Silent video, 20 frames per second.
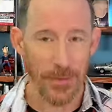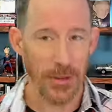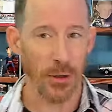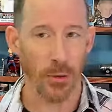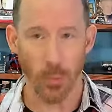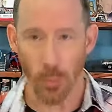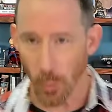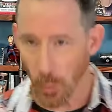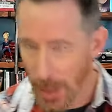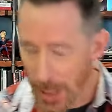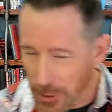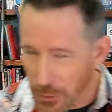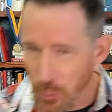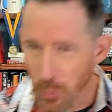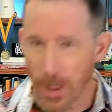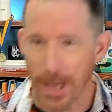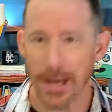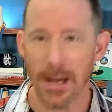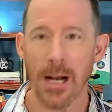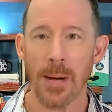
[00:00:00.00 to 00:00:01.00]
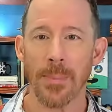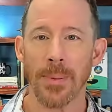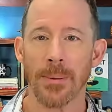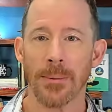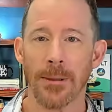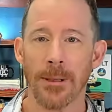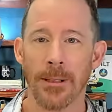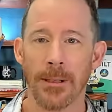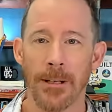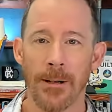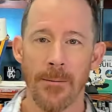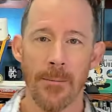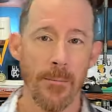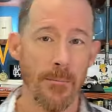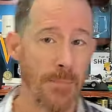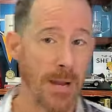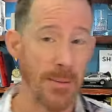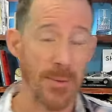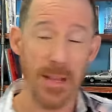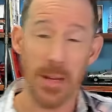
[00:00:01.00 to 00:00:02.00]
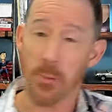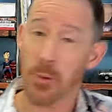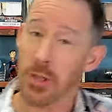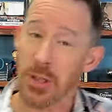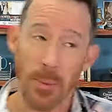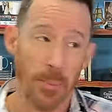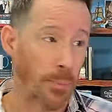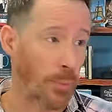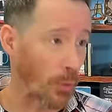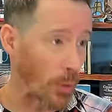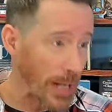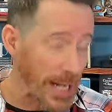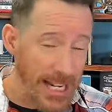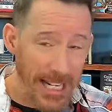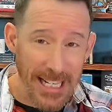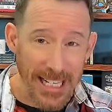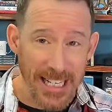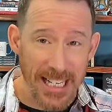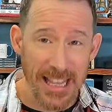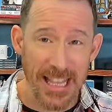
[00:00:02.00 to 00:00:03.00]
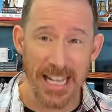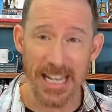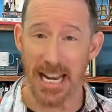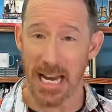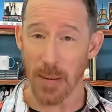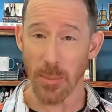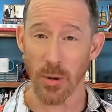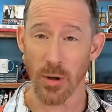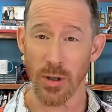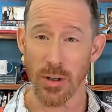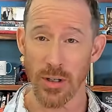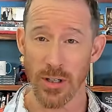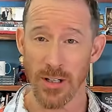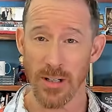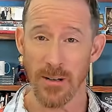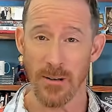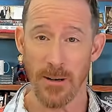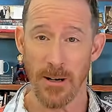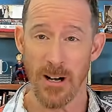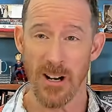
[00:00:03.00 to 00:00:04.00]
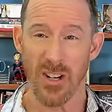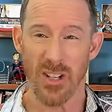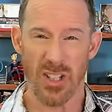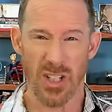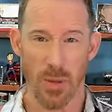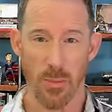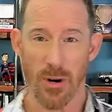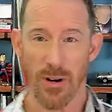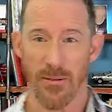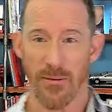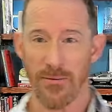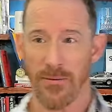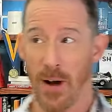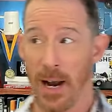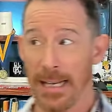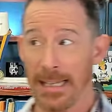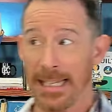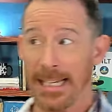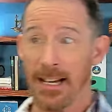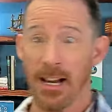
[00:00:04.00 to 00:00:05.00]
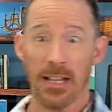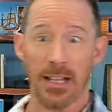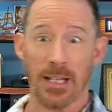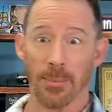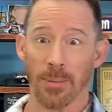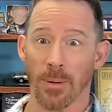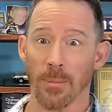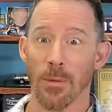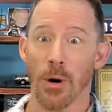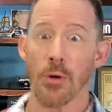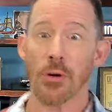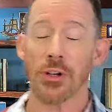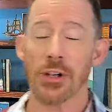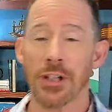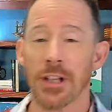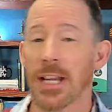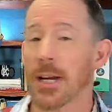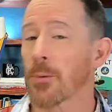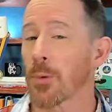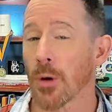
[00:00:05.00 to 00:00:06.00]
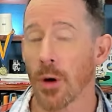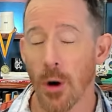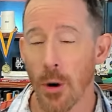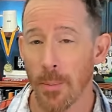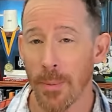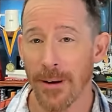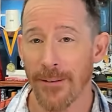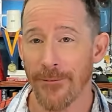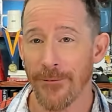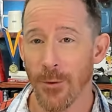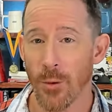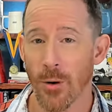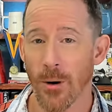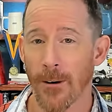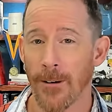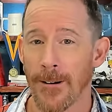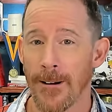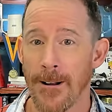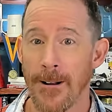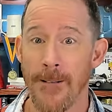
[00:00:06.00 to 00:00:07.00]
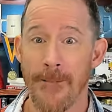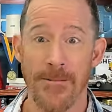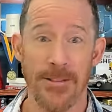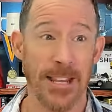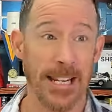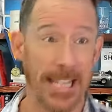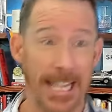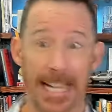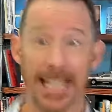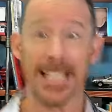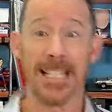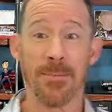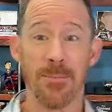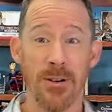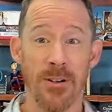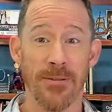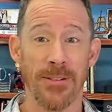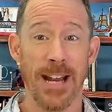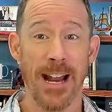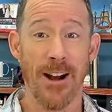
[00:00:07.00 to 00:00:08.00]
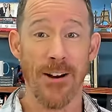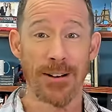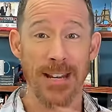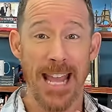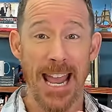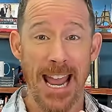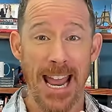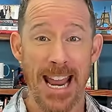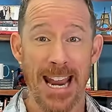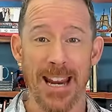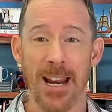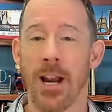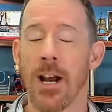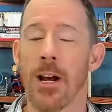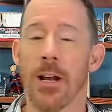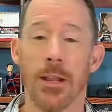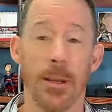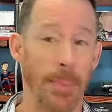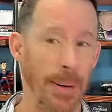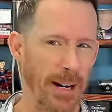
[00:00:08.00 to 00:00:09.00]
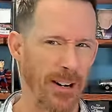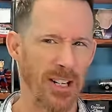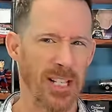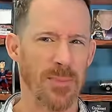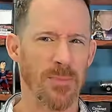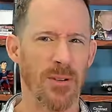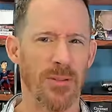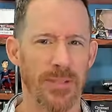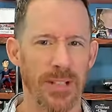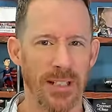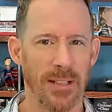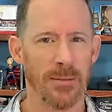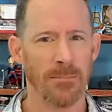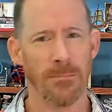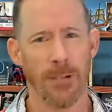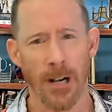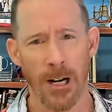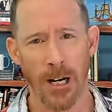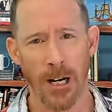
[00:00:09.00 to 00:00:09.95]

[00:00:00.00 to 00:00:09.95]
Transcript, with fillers: Their rent went up. Maybe there was a break-in in the neighborhood. Someone finally got the promotion they were hoping for. The kids moved out. Yay. The parents moved in.